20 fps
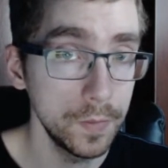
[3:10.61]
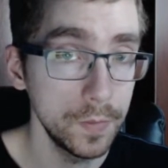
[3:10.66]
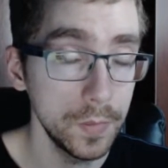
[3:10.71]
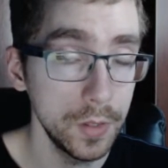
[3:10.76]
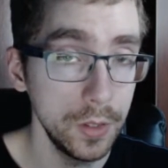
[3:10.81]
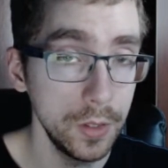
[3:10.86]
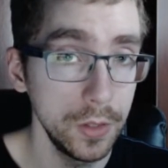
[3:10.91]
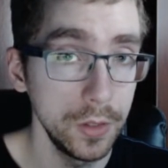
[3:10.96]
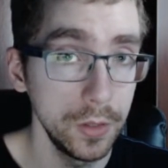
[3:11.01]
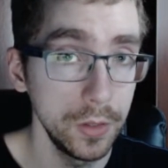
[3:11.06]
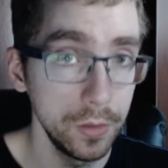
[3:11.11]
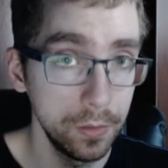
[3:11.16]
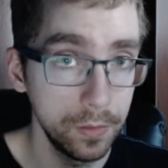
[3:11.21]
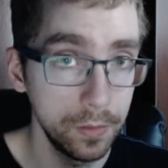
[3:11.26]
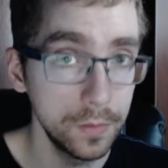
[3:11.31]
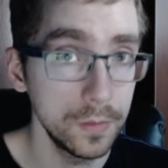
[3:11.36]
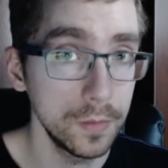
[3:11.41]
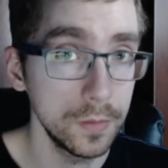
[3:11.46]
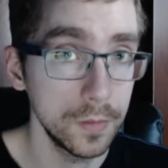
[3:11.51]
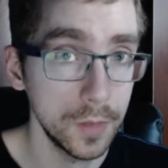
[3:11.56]
to
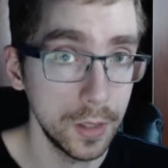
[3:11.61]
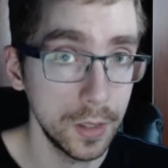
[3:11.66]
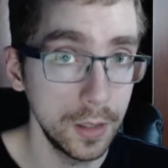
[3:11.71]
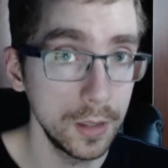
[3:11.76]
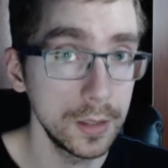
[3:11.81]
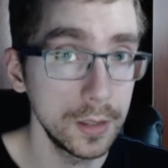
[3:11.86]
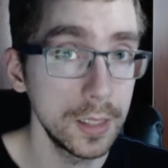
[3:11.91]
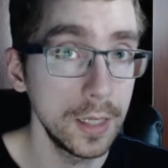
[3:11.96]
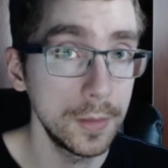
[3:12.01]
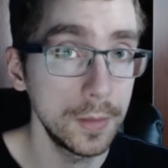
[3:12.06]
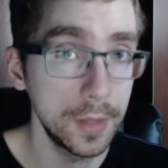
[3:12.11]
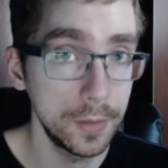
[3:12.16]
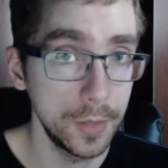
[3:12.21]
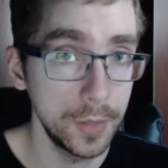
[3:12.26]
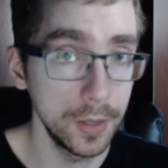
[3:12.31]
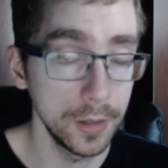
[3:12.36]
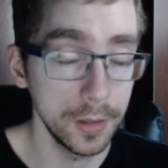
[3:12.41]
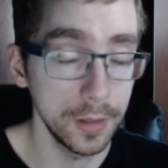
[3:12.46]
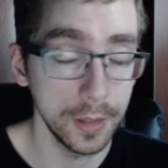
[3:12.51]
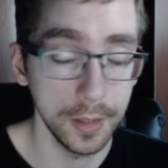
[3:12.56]
hurt them or
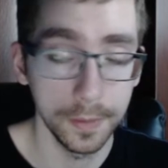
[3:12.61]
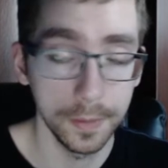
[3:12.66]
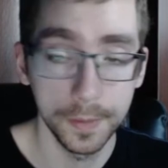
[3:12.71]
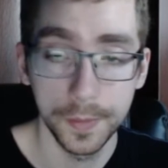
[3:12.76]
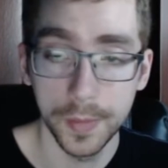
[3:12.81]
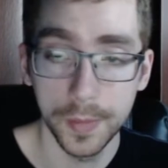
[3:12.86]
murder them